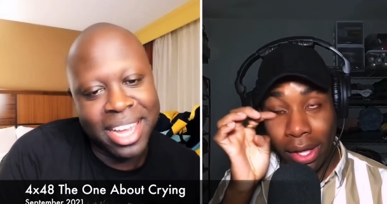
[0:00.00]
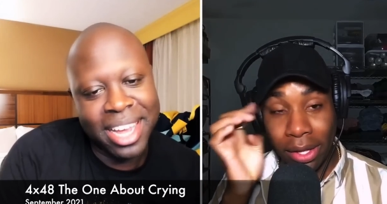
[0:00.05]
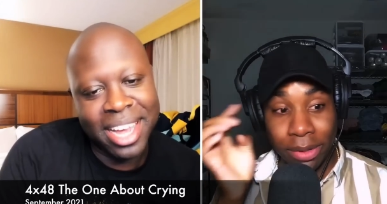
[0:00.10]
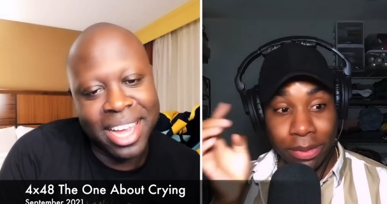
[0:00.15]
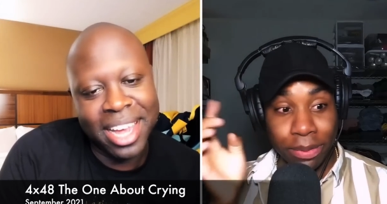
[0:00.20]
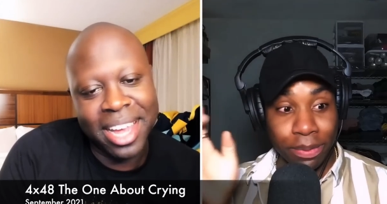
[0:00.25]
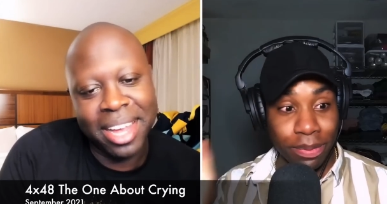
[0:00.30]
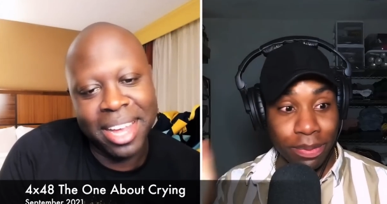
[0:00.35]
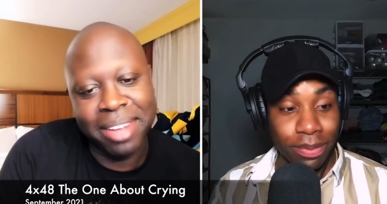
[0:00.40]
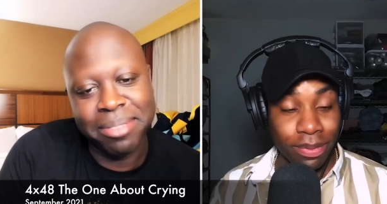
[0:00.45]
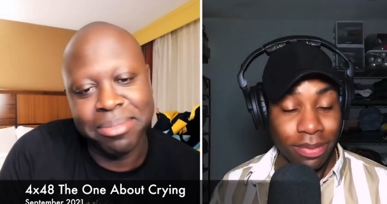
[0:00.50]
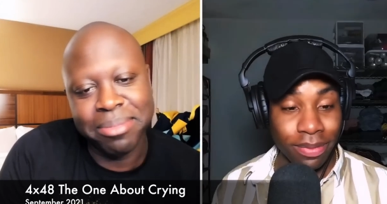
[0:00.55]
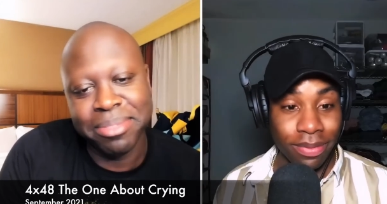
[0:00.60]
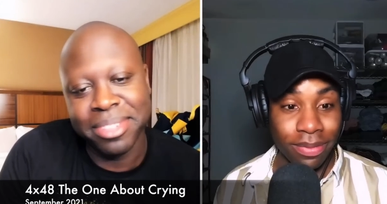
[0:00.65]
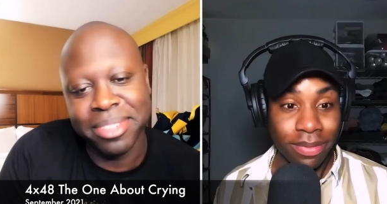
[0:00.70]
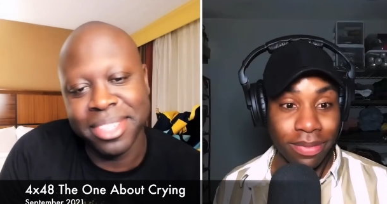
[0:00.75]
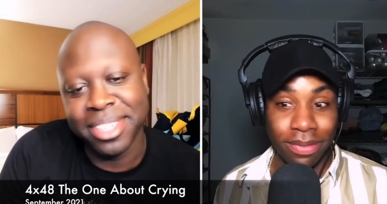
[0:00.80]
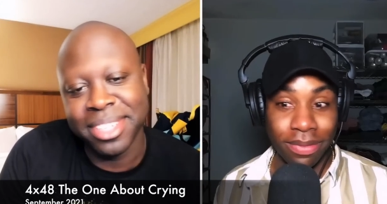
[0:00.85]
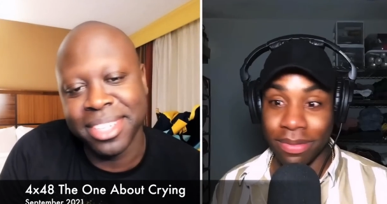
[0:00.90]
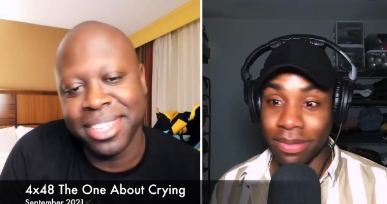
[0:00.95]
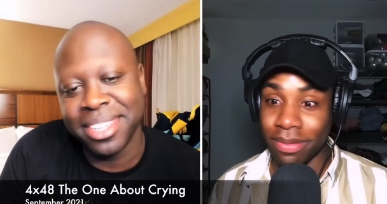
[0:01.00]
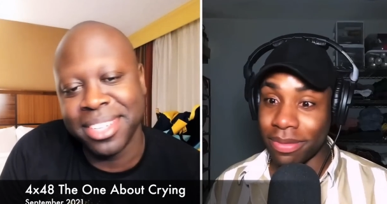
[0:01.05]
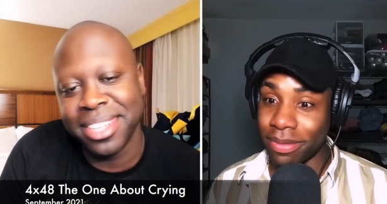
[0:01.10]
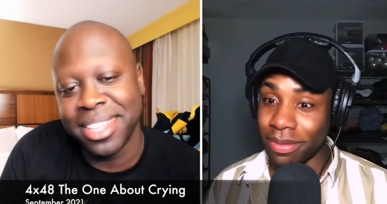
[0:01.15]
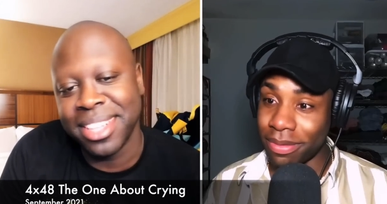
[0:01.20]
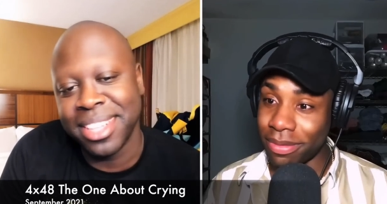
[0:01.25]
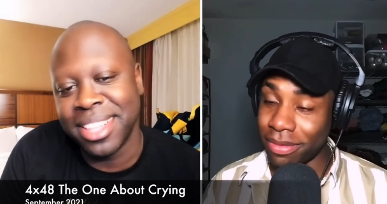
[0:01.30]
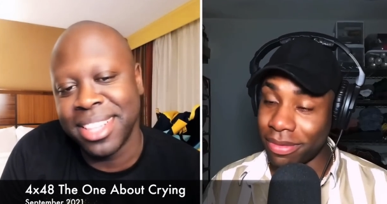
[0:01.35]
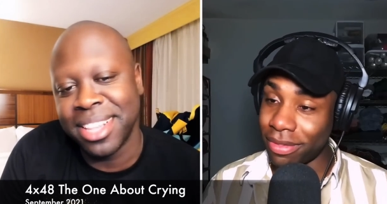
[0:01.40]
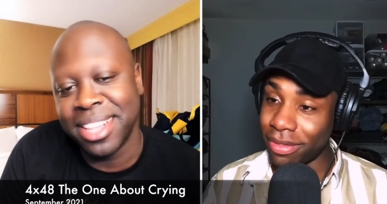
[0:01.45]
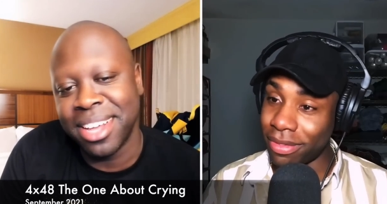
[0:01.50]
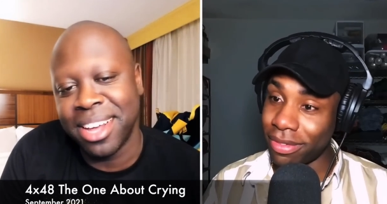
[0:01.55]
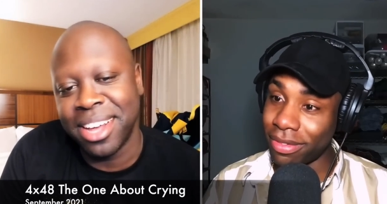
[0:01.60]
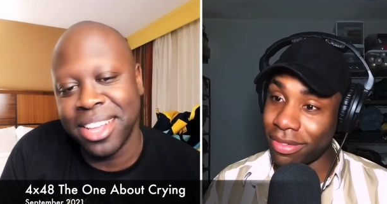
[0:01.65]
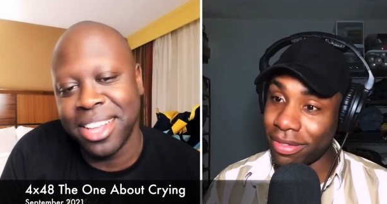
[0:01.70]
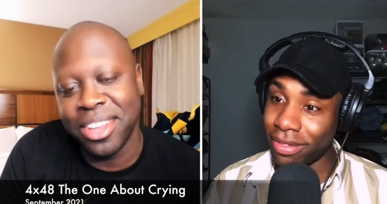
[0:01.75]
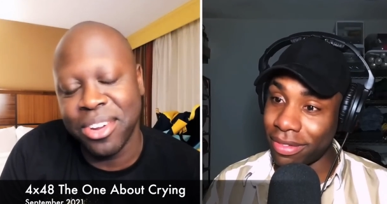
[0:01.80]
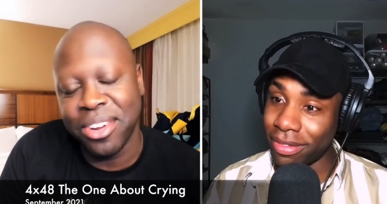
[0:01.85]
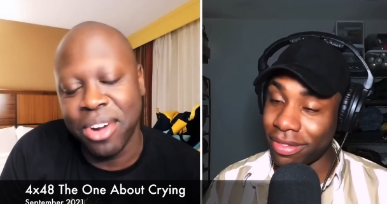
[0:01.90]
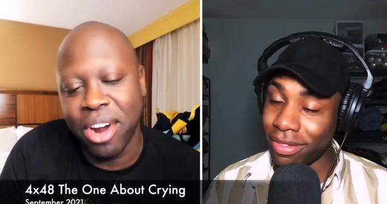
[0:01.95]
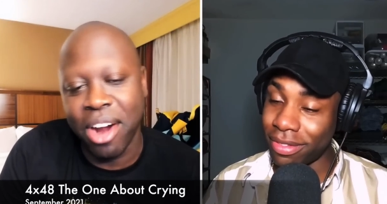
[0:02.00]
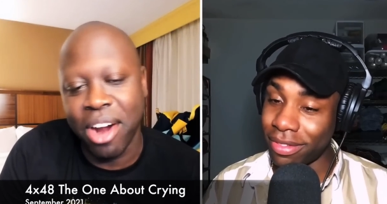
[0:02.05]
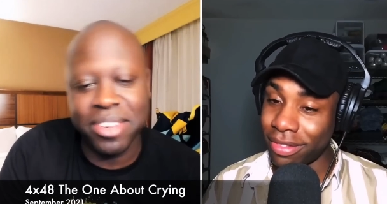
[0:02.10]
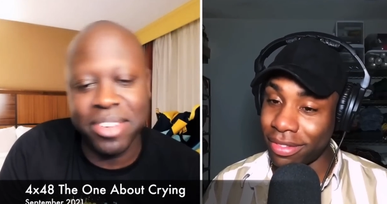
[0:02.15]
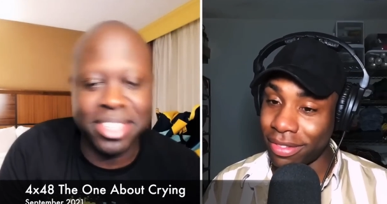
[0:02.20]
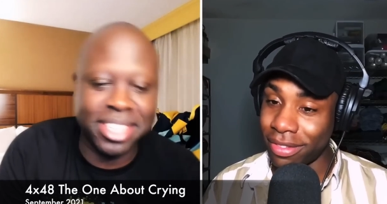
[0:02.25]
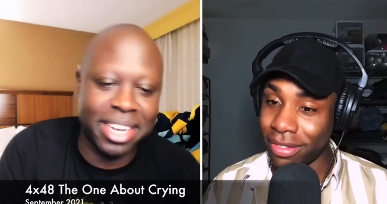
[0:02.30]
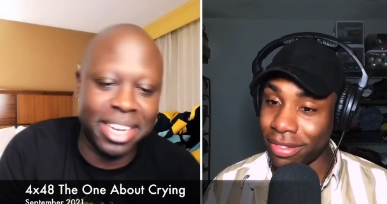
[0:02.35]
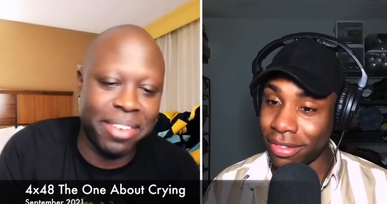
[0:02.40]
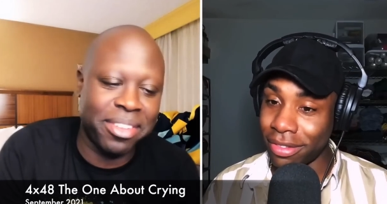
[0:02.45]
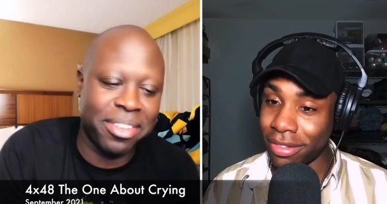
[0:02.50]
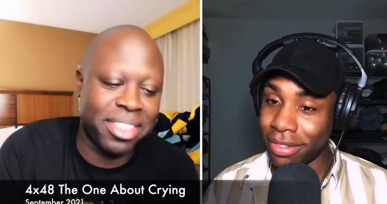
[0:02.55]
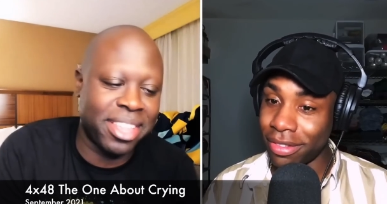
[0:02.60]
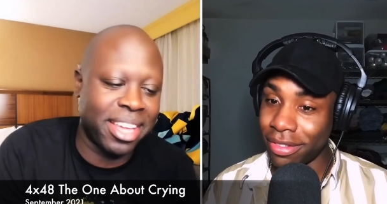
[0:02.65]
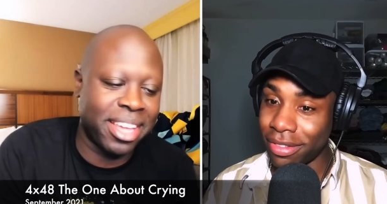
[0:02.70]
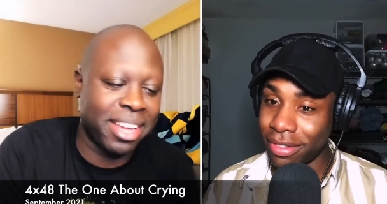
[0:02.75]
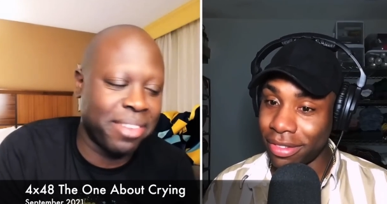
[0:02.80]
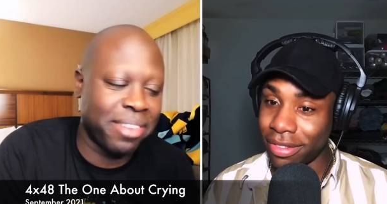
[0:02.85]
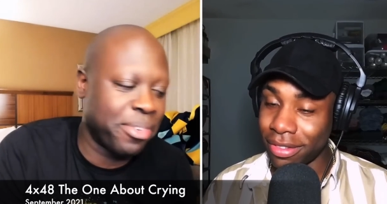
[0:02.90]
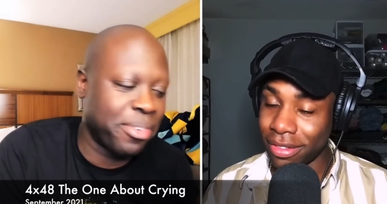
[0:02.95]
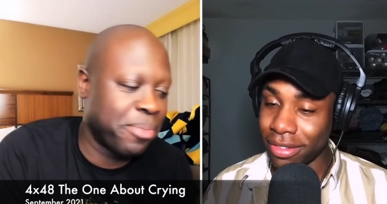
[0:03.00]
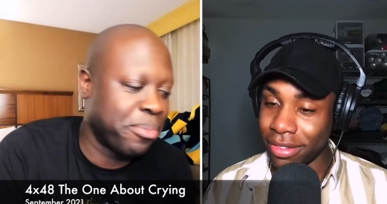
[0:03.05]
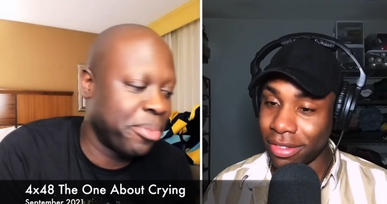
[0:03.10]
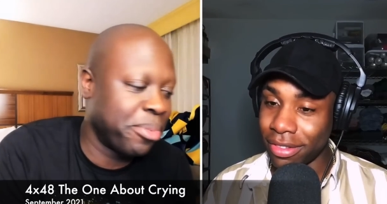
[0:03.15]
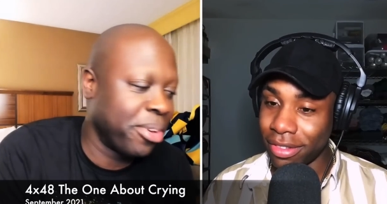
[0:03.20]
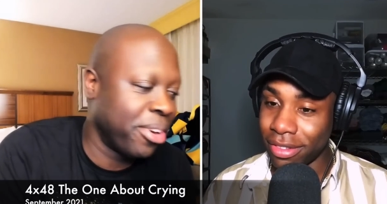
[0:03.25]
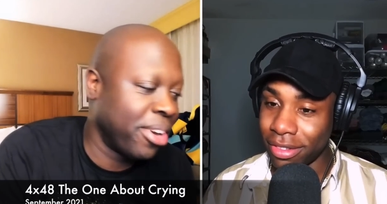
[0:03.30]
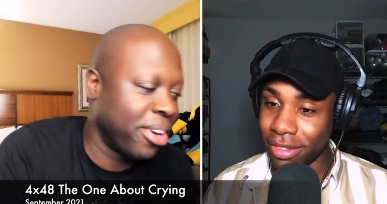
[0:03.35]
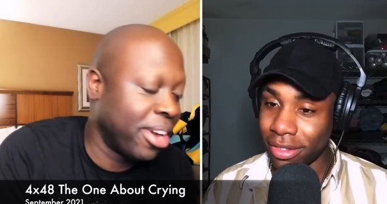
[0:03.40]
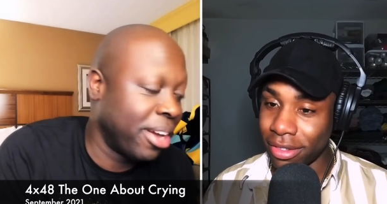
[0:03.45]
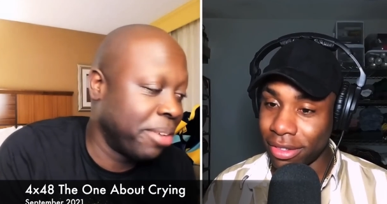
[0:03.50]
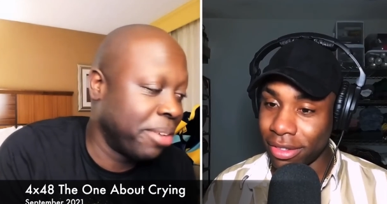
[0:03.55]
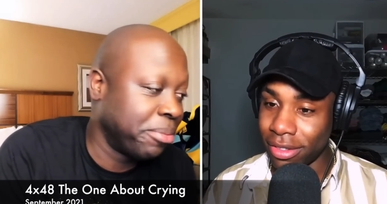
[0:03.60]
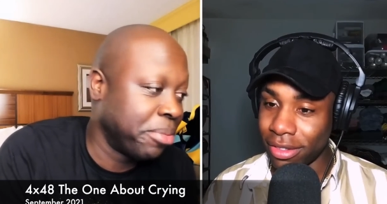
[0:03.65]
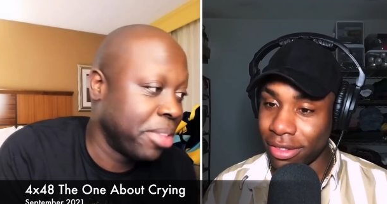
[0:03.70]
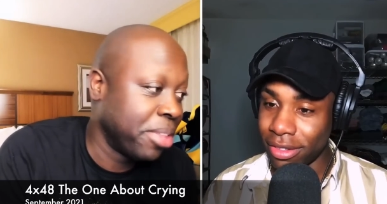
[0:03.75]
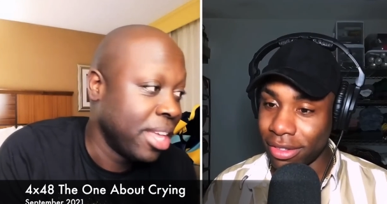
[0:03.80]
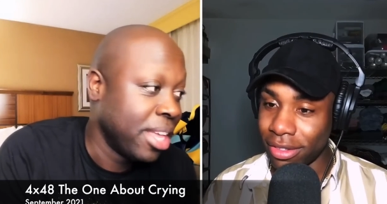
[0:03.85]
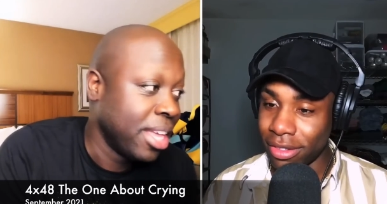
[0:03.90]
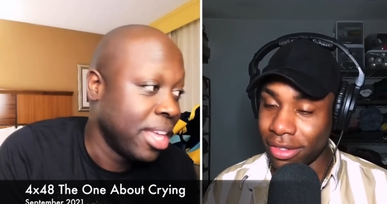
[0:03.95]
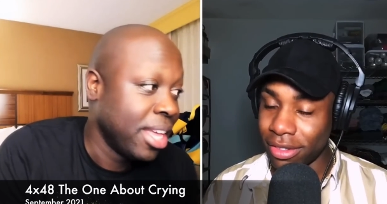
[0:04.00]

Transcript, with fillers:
Speaker 1: Um, you're harvesting everything from your um